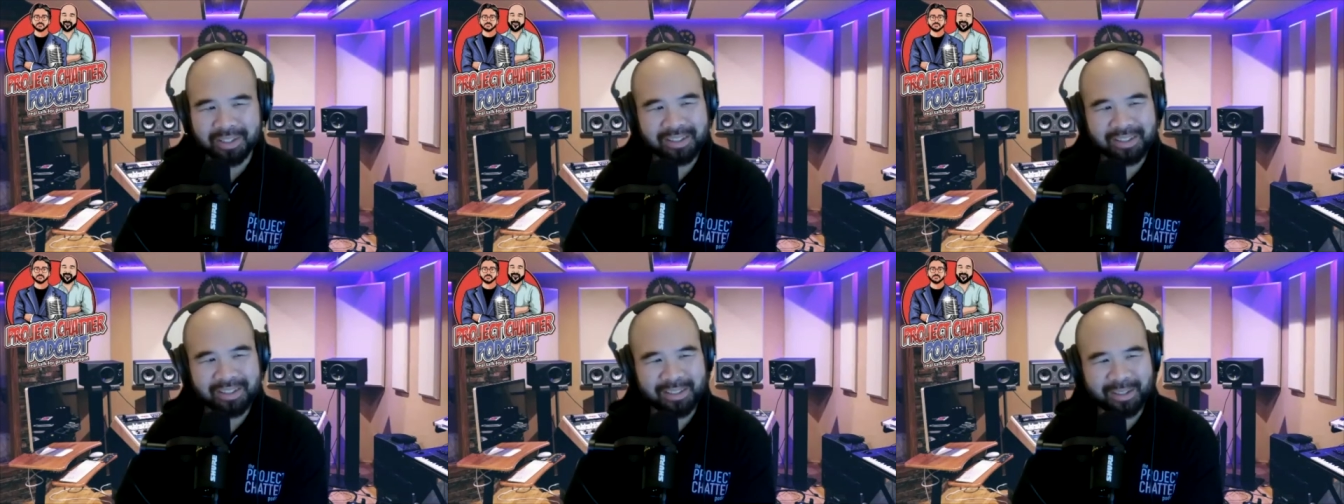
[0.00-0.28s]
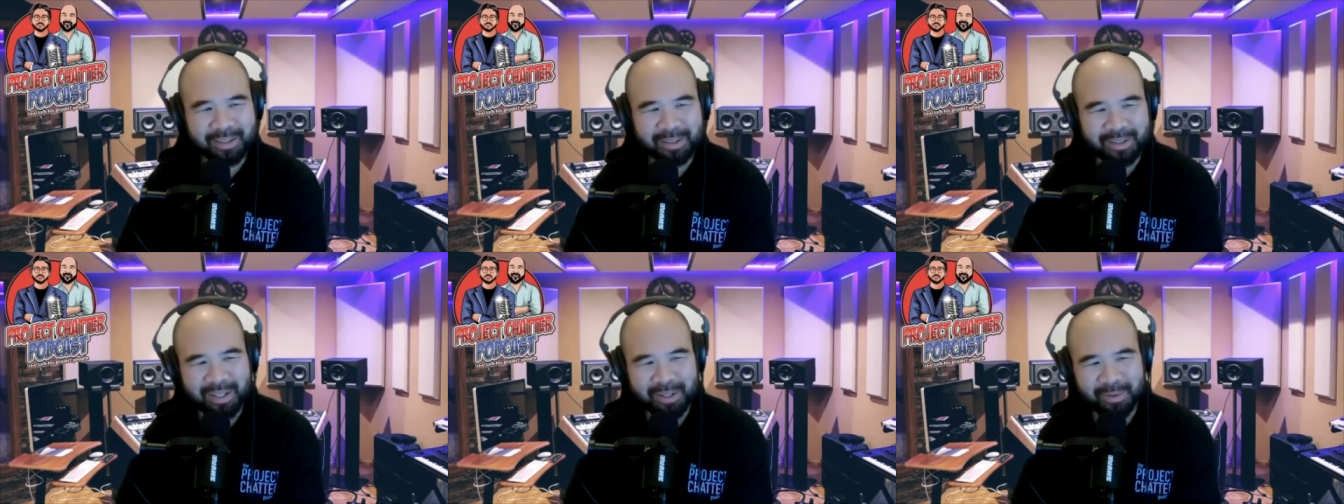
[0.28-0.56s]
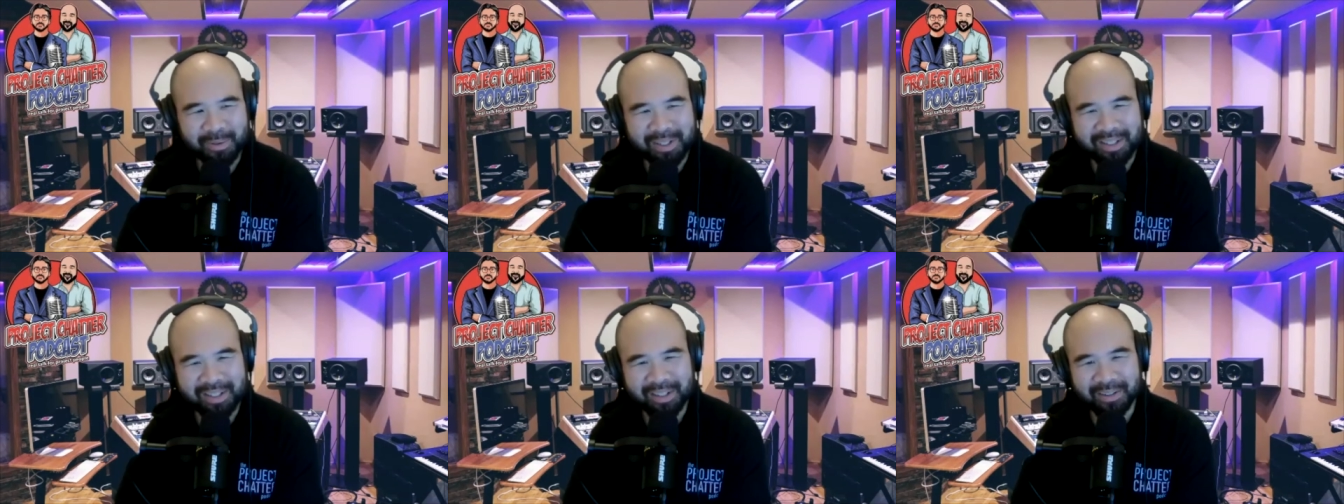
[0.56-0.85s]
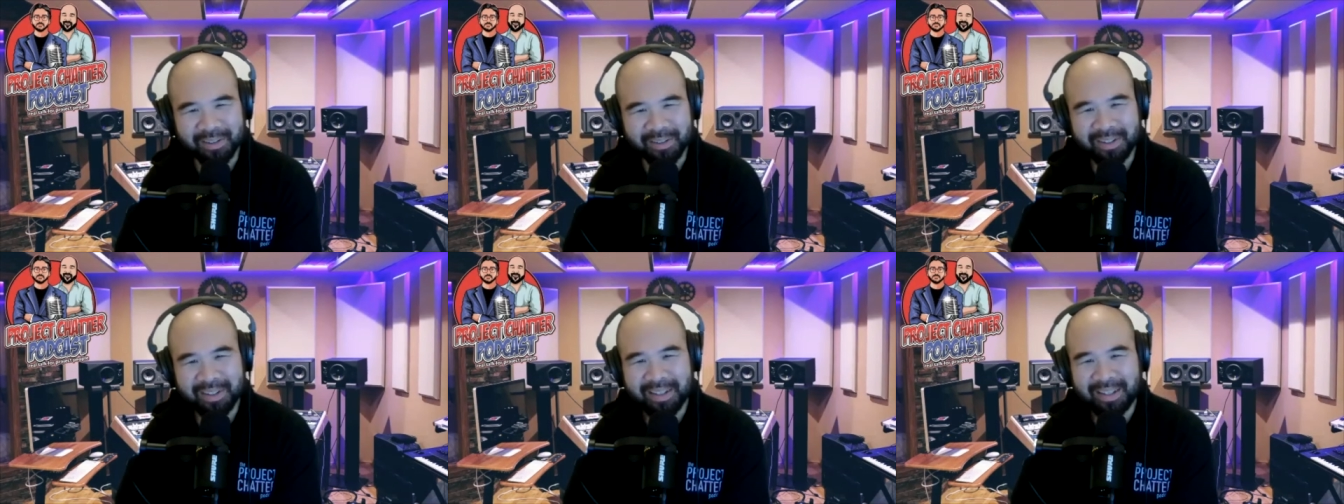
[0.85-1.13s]
So there we
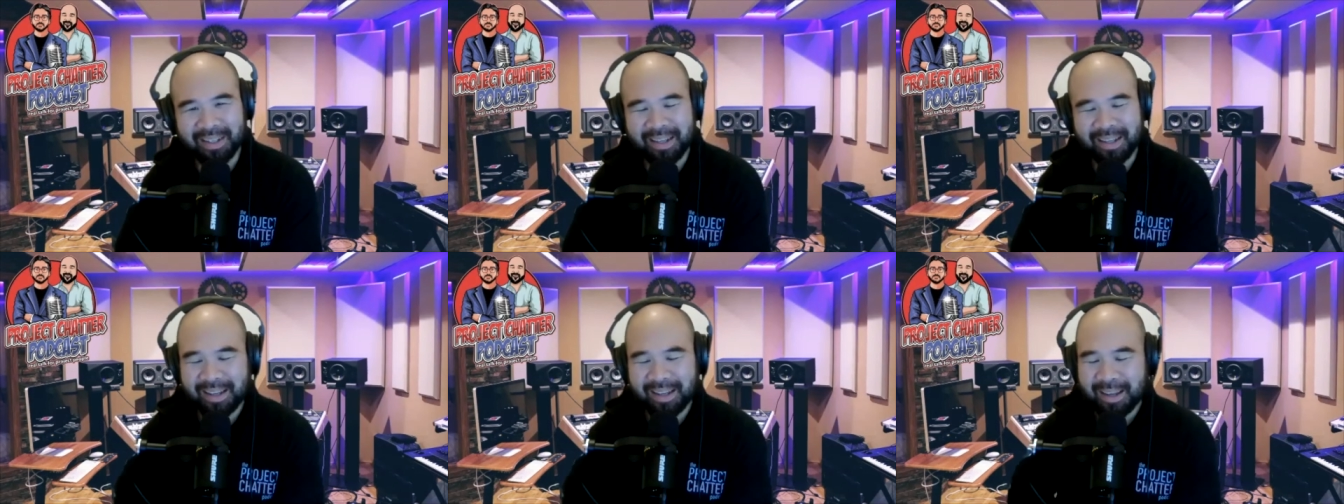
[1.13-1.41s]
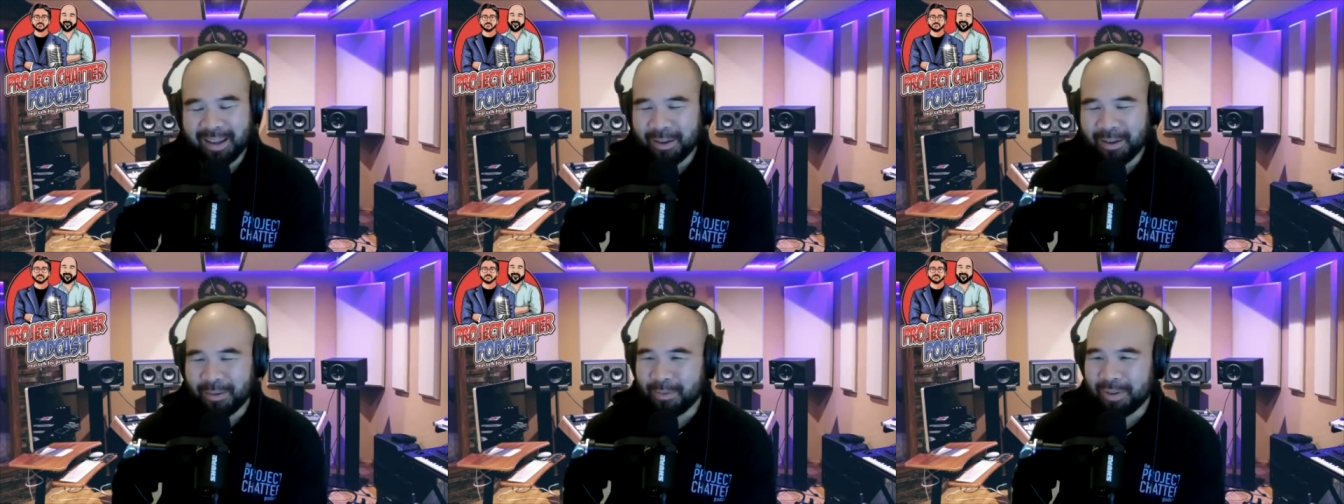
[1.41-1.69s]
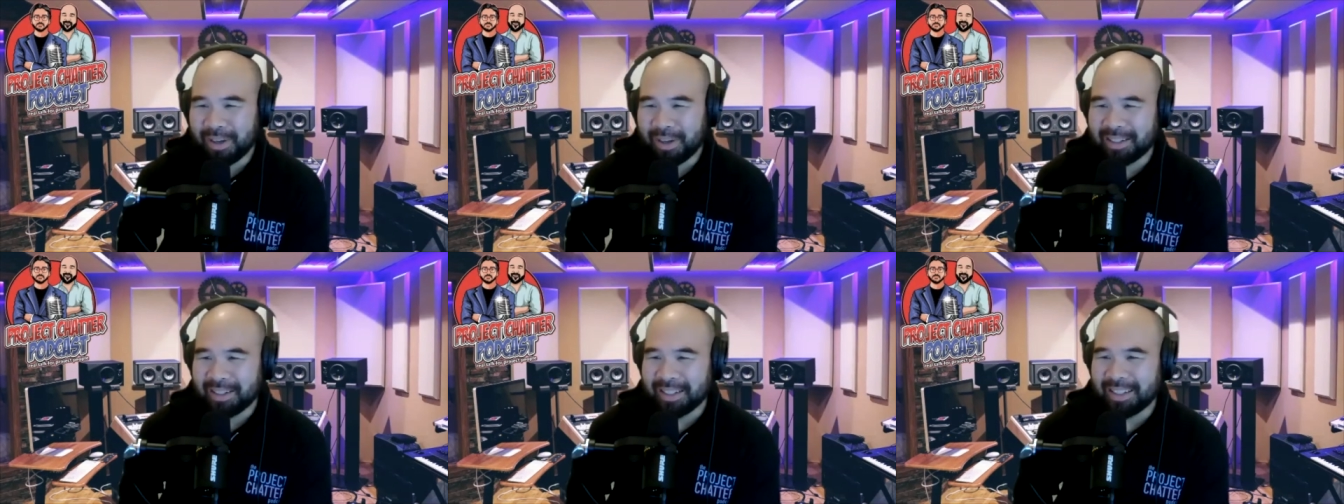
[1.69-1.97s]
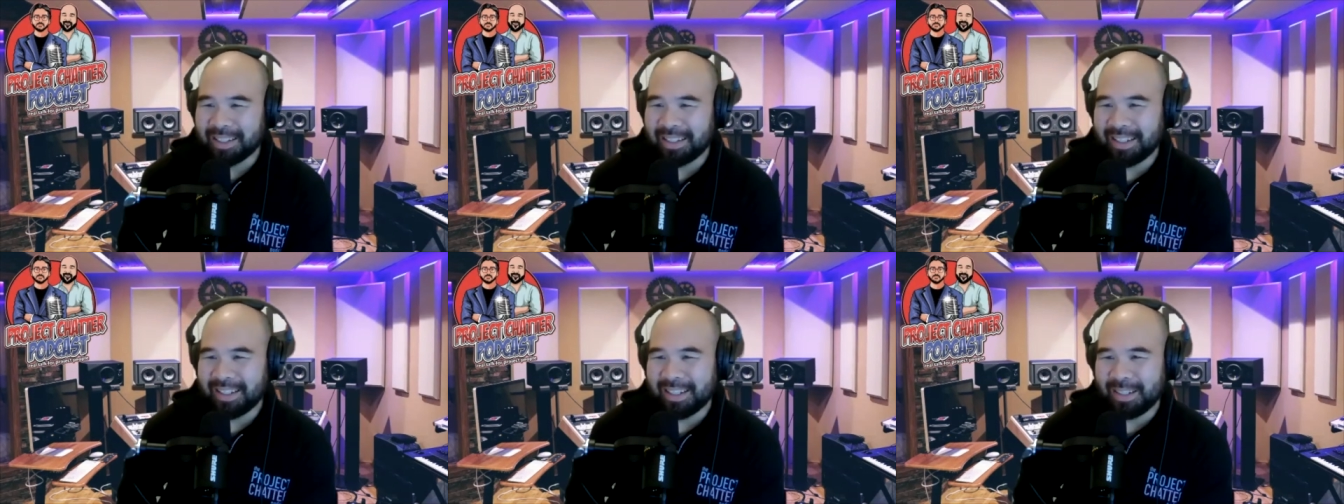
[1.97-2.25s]
go. Val,
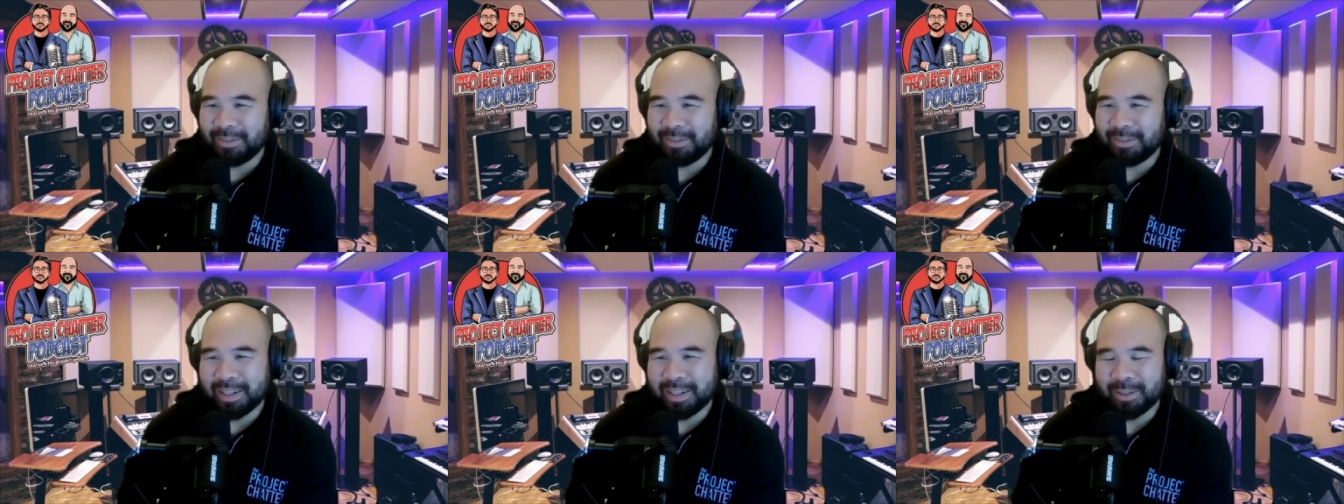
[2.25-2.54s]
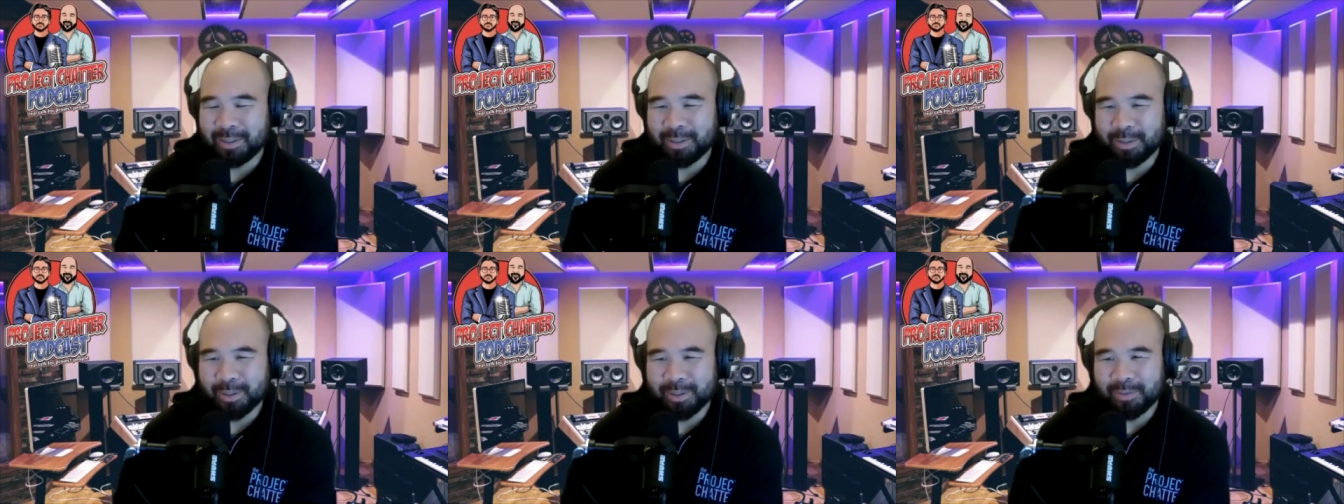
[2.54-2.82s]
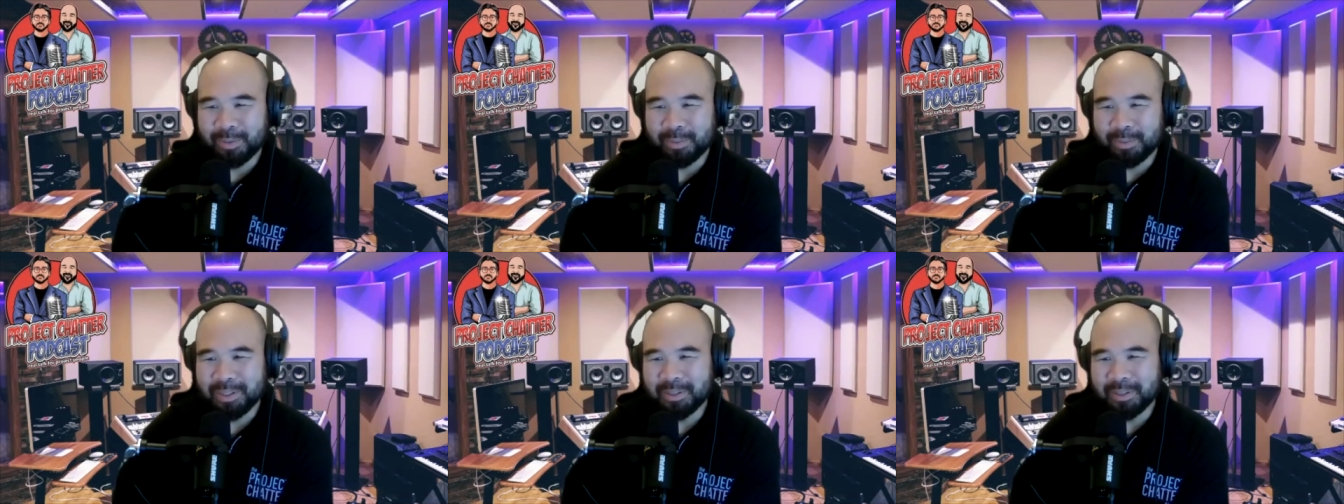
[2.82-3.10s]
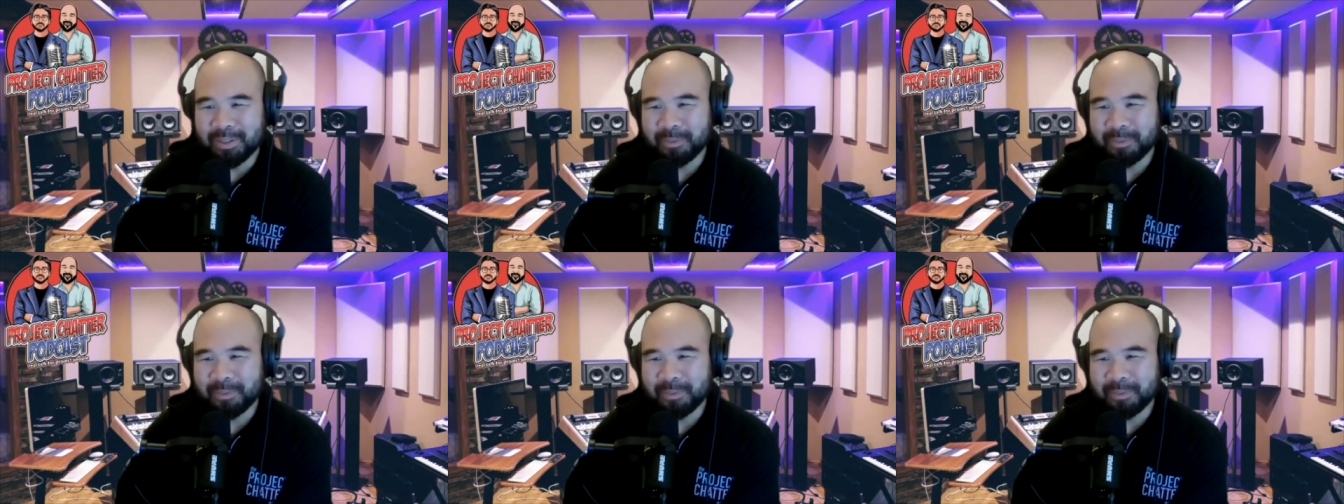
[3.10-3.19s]
any final thoughts from you?